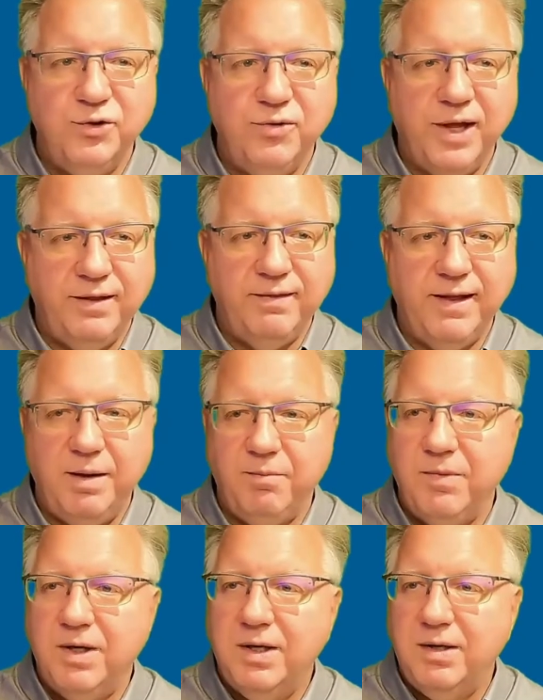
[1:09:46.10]

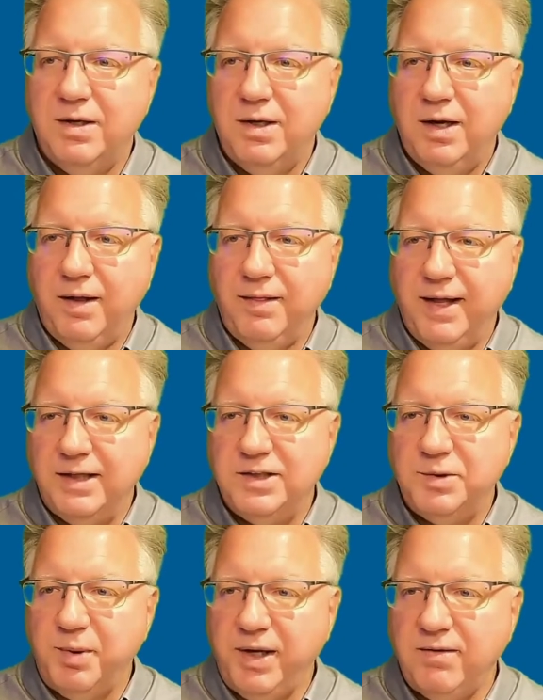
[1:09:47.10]
in that
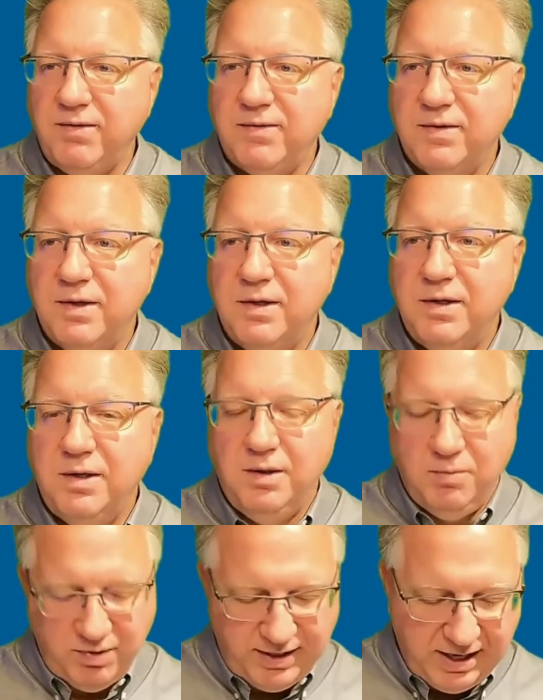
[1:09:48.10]
space.
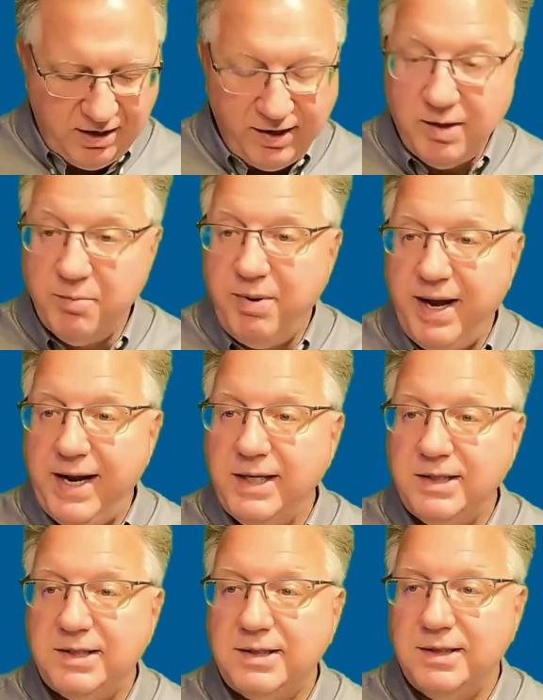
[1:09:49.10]
But now I can
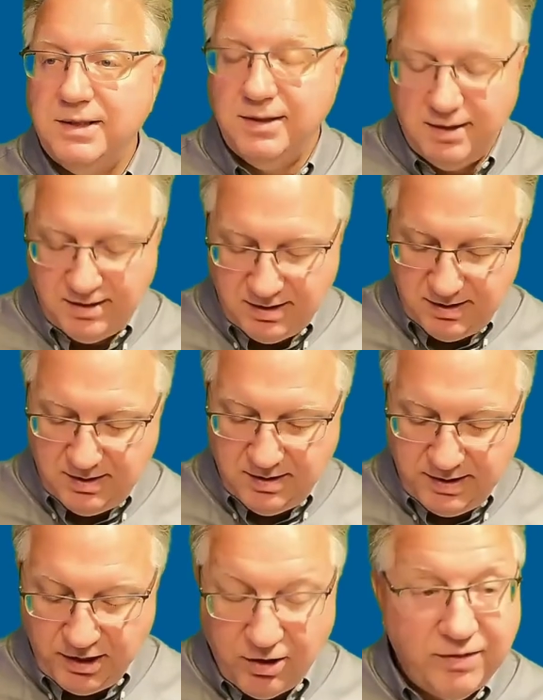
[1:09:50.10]
paste,
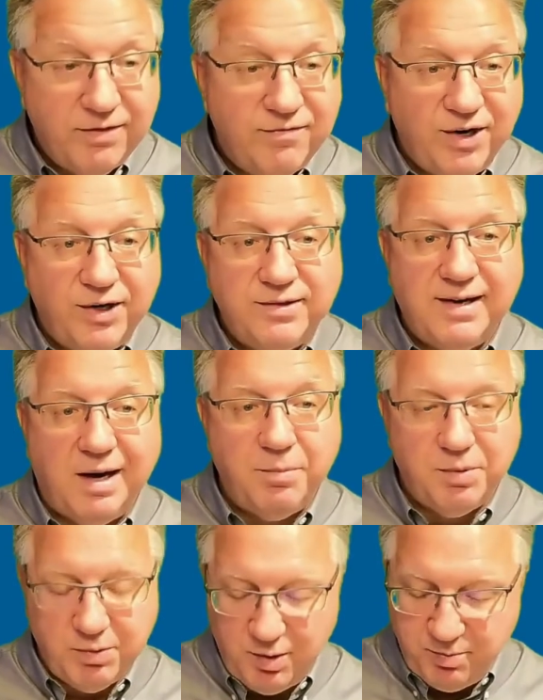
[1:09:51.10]
at the very top I'm
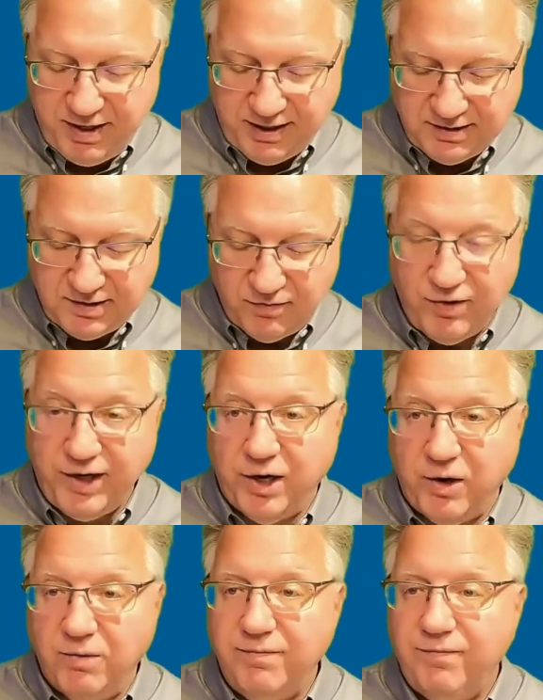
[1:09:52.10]
going to paste the video.
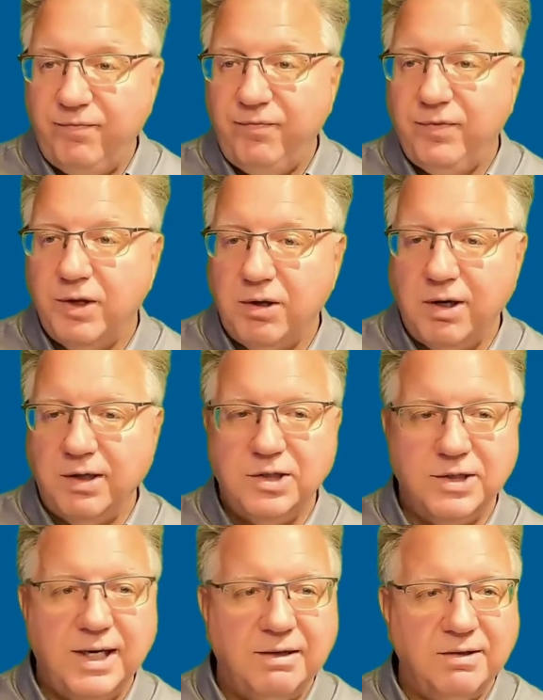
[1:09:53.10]
All right, so
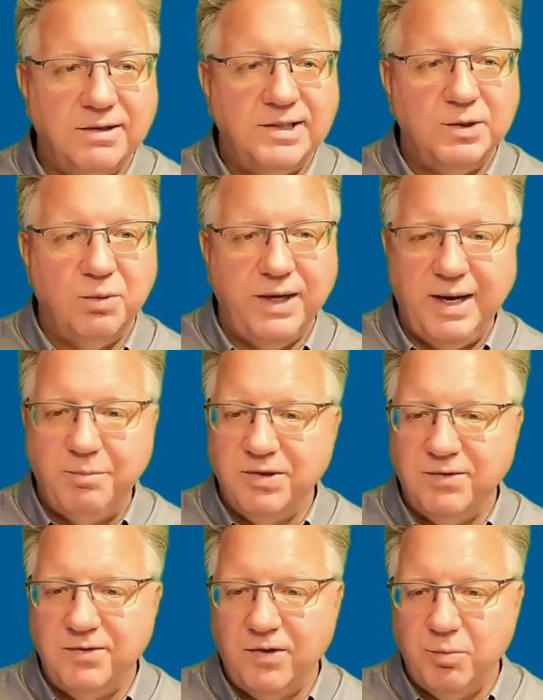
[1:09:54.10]
now let's see what happens
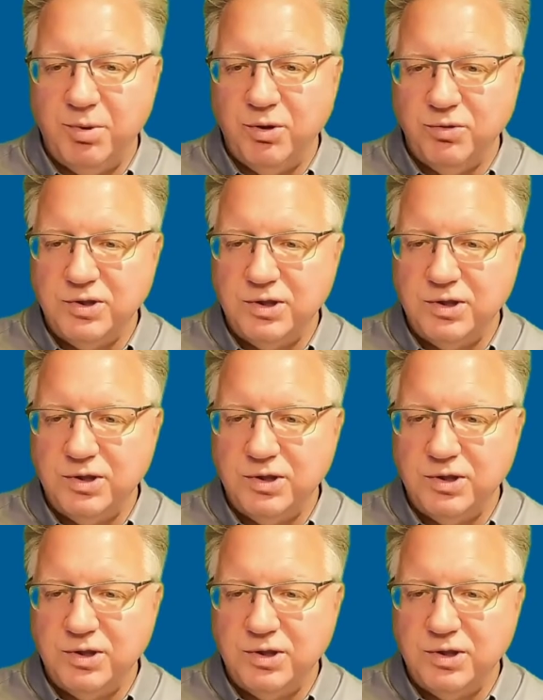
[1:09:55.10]
to the post.